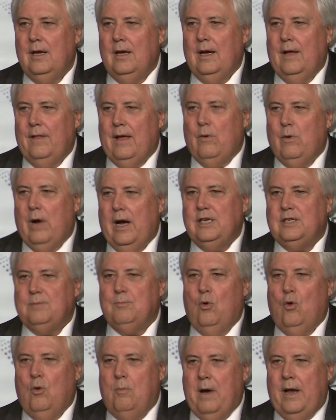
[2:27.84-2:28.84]
And they raise
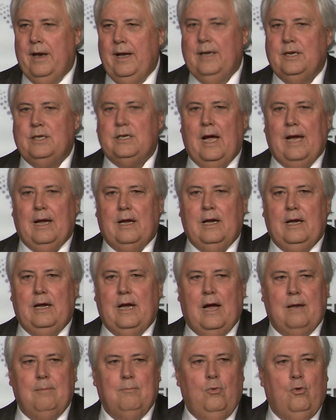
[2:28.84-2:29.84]
more money and
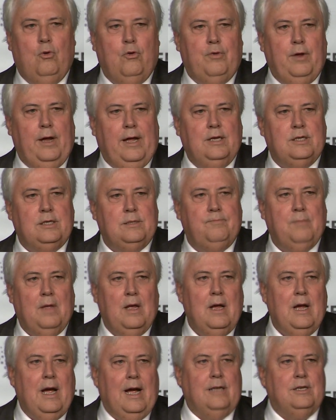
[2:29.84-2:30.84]
cut more things,
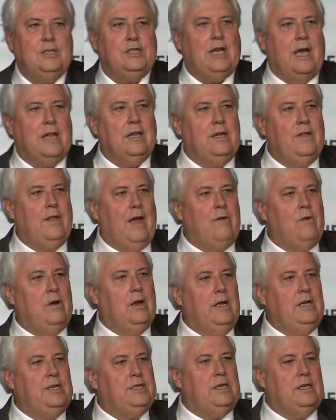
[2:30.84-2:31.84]
and suddenly they
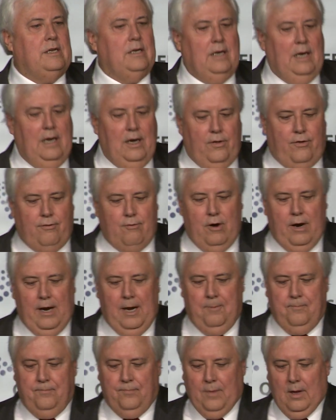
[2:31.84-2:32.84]
release it in year three
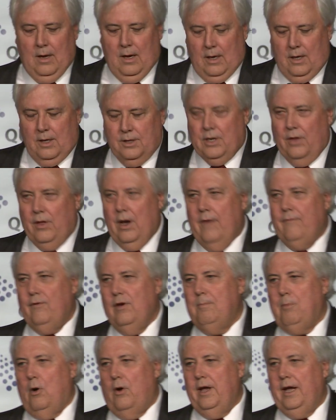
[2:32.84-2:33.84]
so that
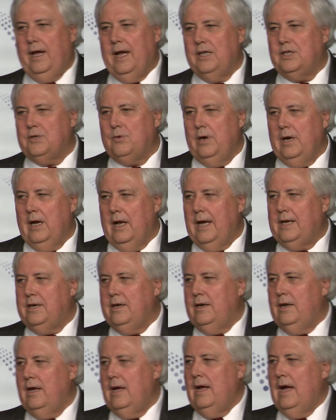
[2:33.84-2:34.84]
everybody gets
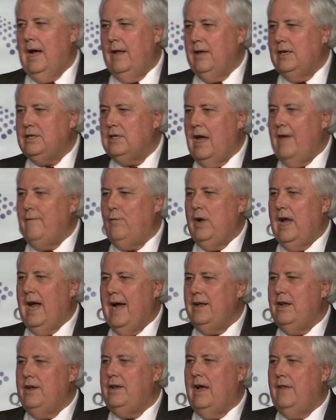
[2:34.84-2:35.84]
re-elected, and they say, if we
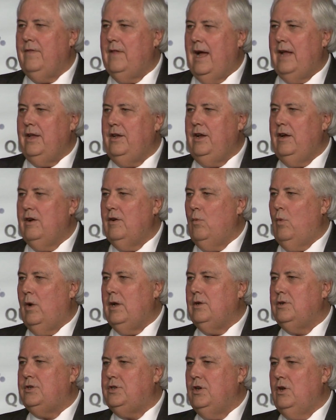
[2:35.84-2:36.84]
hadn't done that in year one
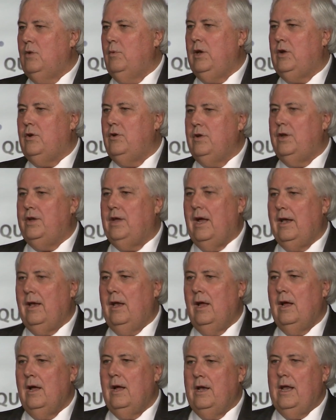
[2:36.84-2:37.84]
or two, we couldn't have done
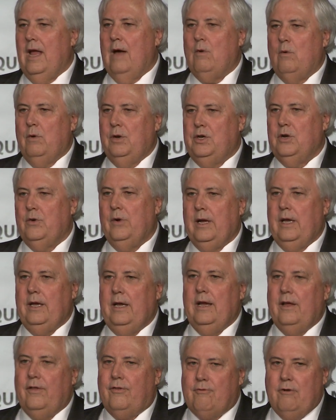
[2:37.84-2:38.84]
now what we're doing in
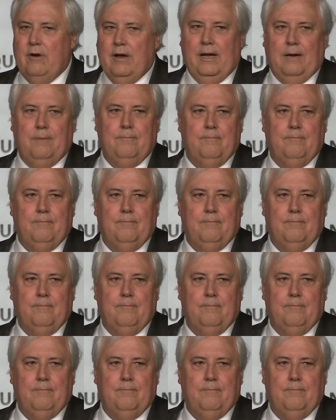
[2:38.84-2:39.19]
year three.